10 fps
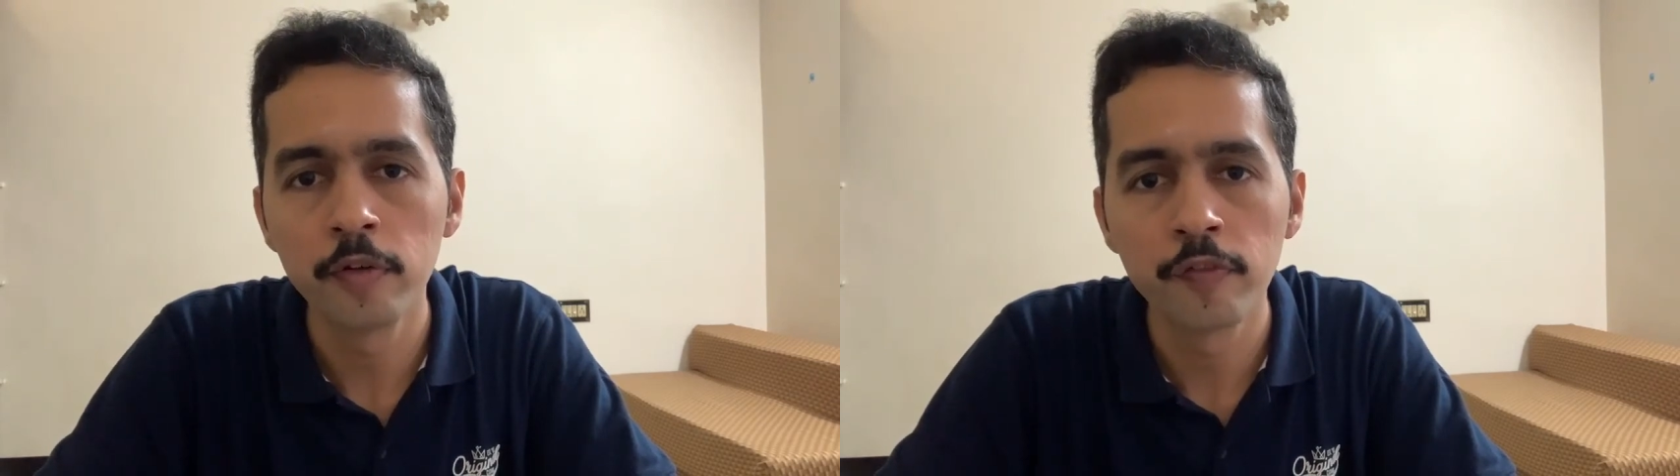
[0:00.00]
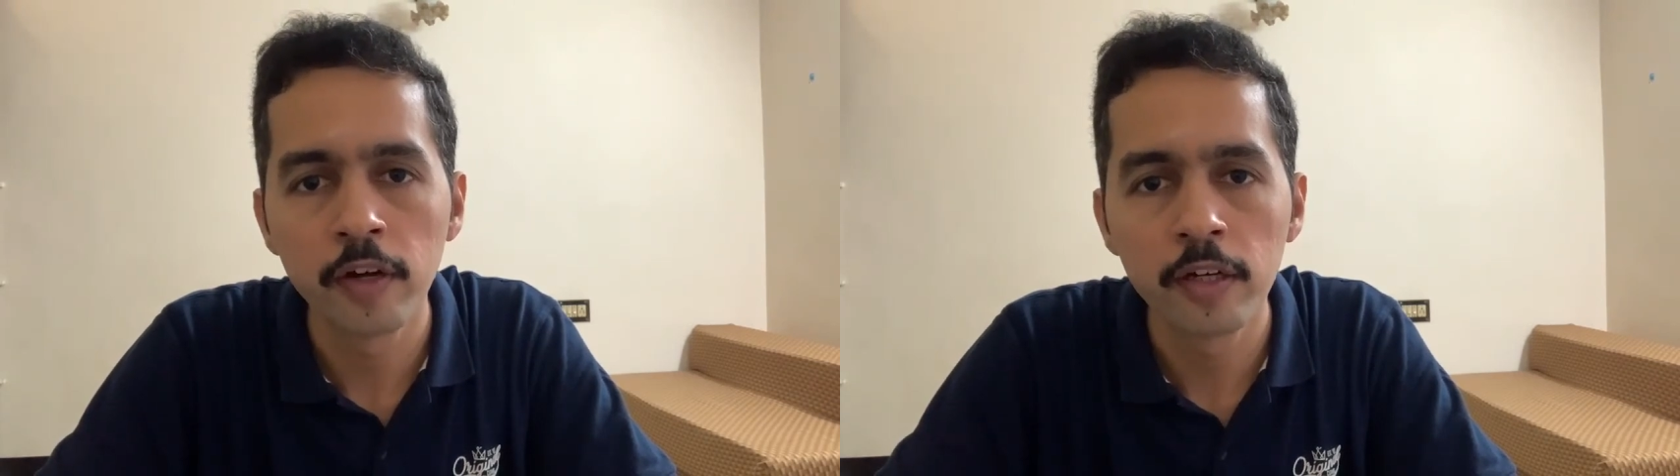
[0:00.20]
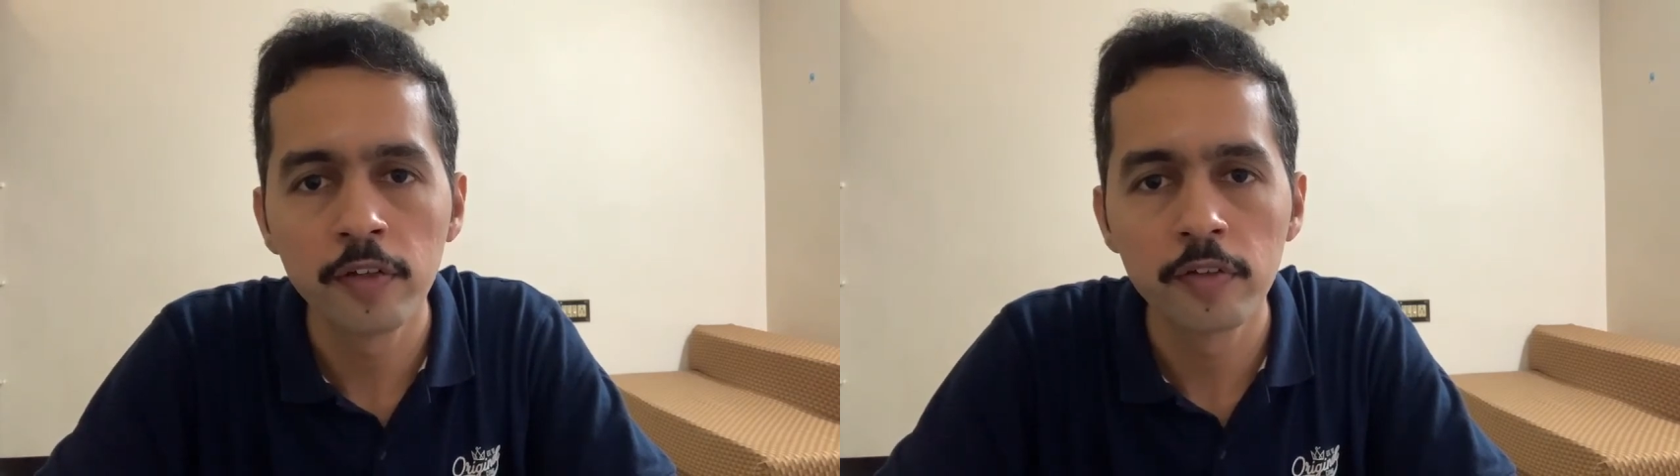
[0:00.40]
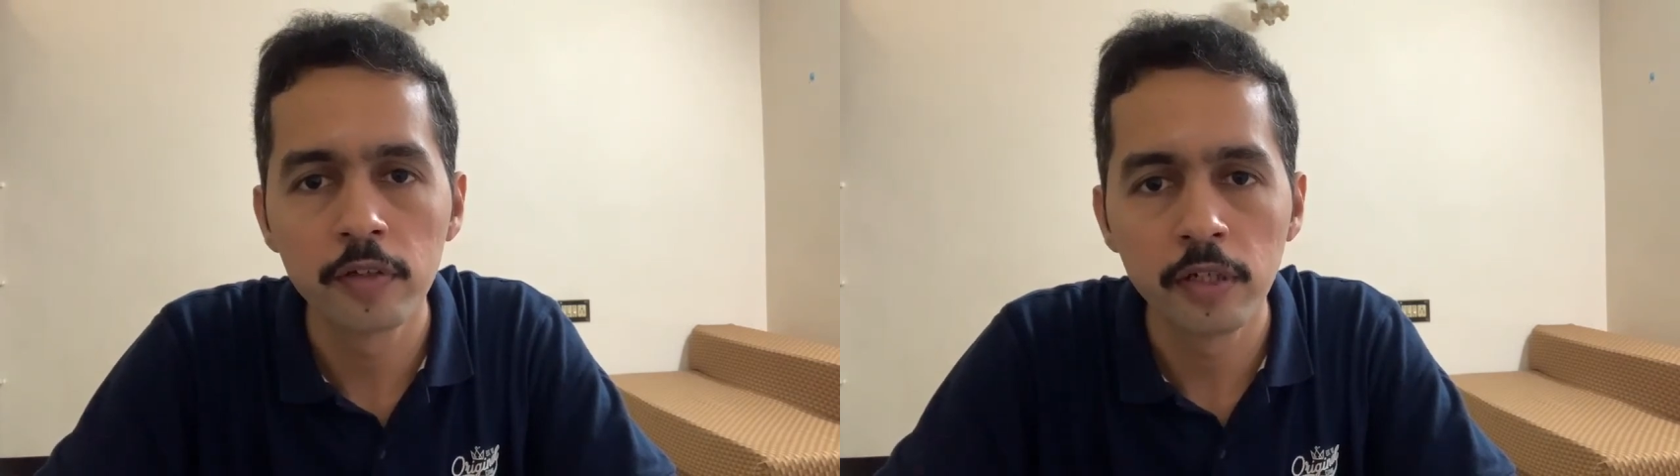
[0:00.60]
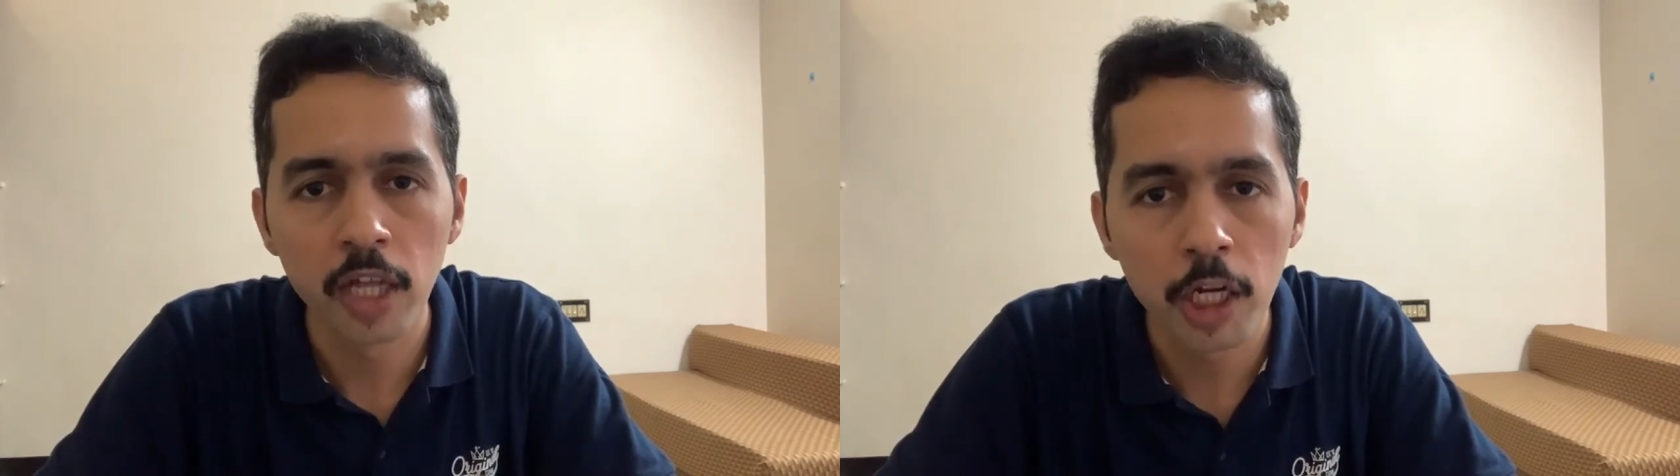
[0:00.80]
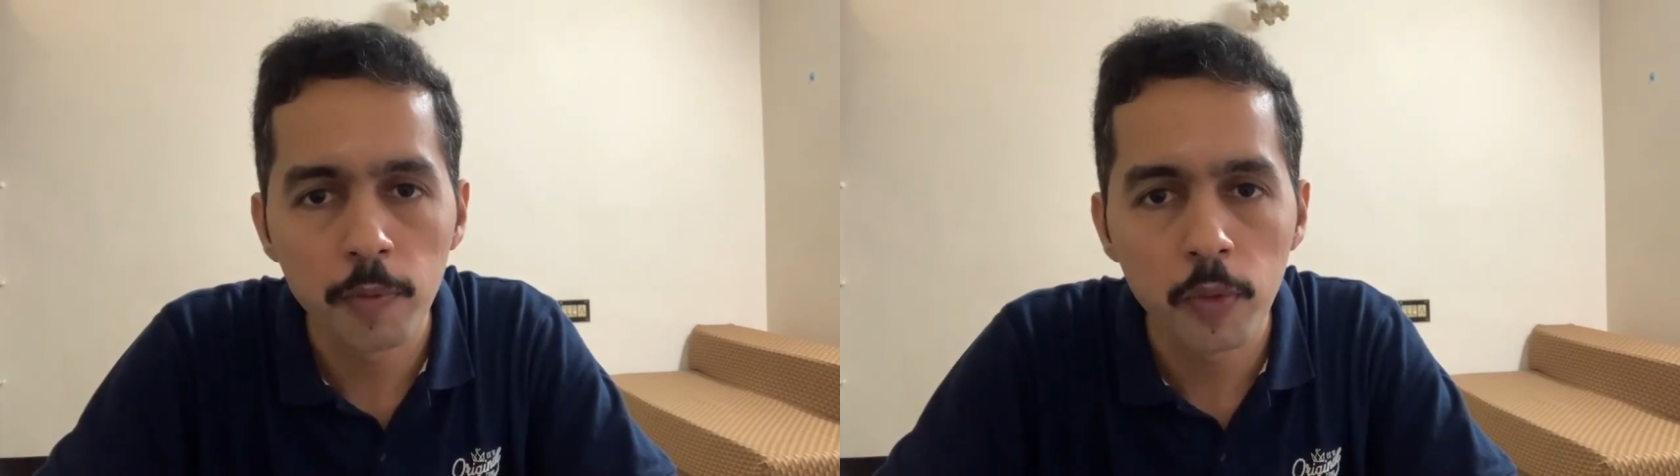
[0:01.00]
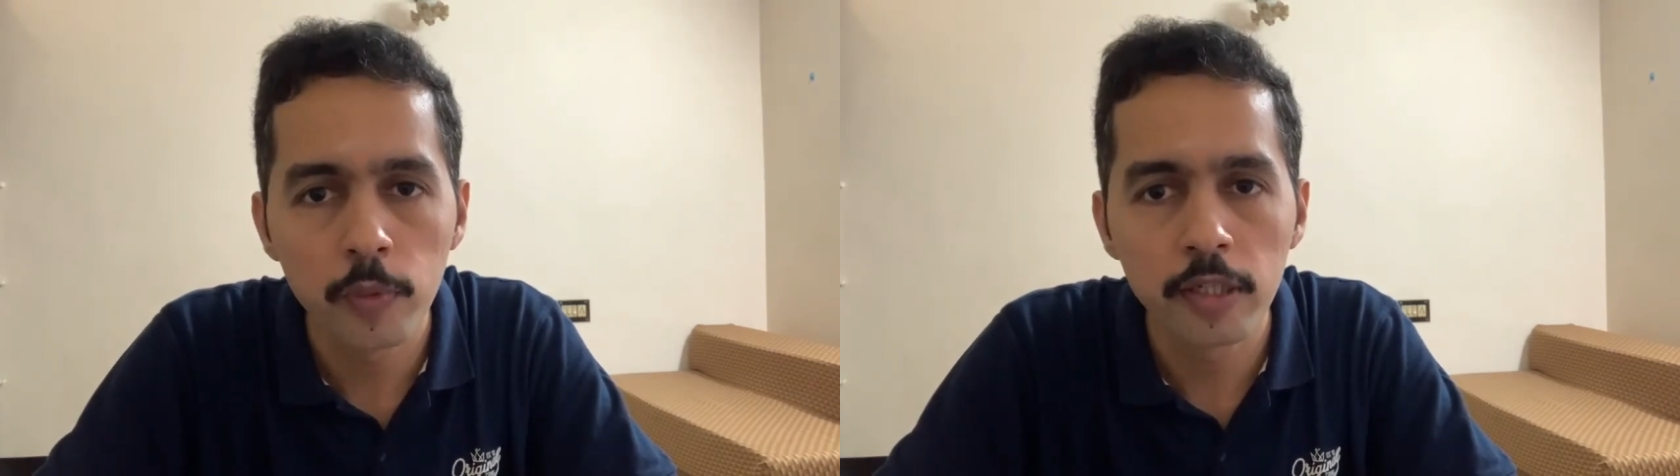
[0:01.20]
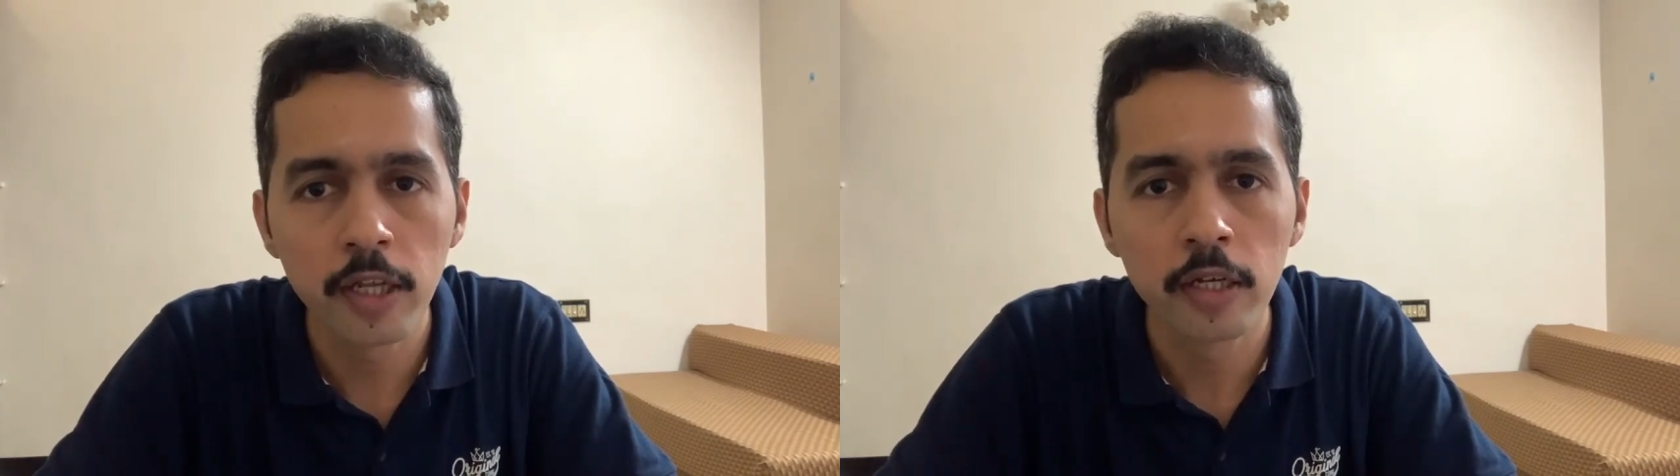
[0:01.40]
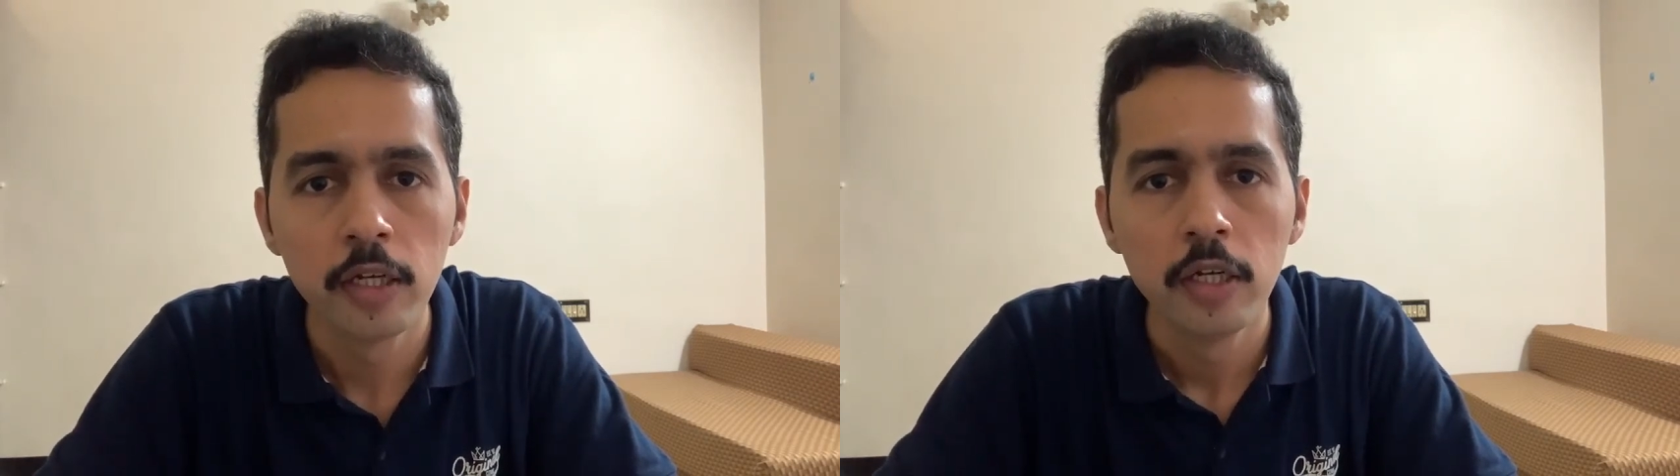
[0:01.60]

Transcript: fund is done away with, and